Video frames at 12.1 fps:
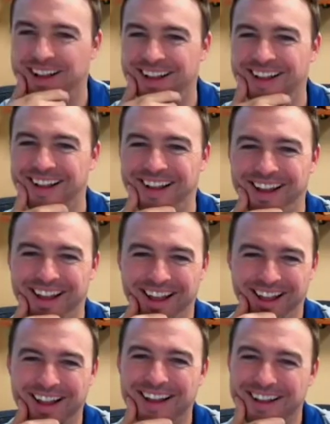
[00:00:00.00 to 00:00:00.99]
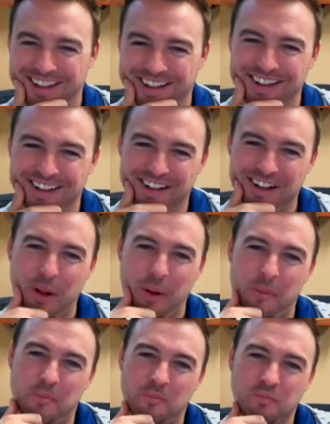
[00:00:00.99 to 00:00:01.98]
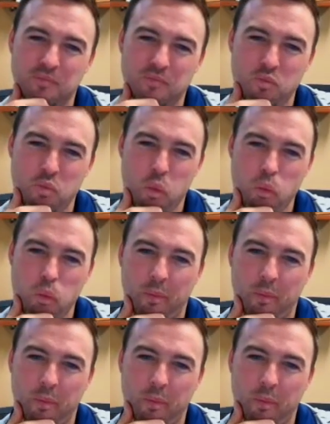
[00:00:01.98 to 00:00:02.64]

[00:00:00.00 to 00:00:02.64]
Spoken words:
chasing you, right? That there is